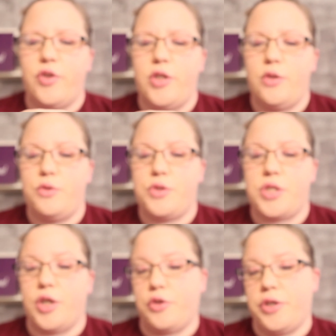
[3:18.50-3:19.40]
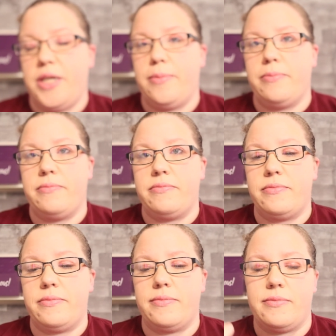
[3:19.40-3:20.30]
used a cream,
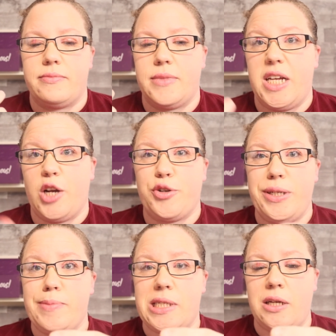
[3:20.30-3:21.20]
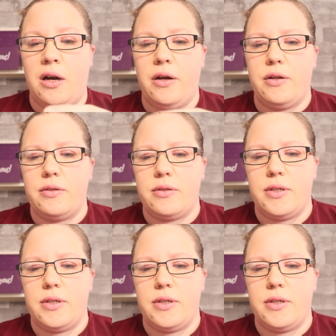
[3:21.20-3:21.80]
cream style